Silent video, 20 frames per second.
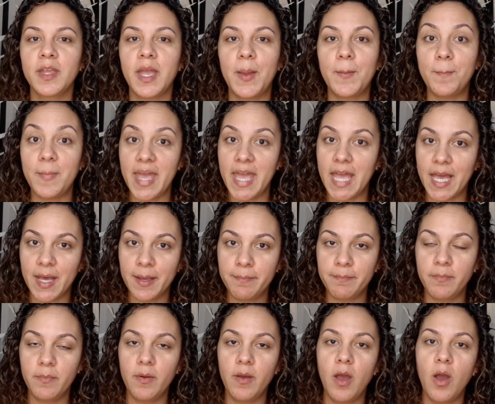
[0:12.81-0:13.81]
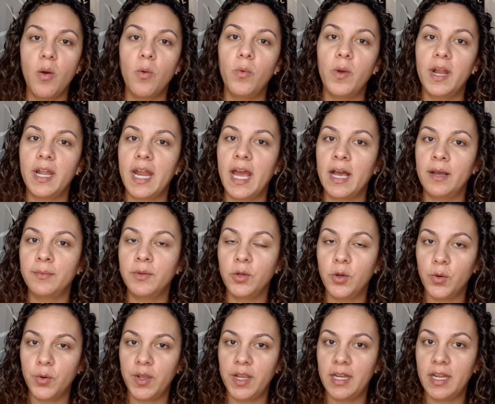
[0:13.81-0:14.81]
makeup when I'm
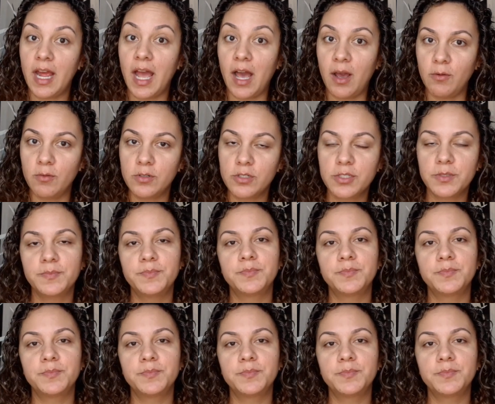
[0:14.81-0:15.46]
going out.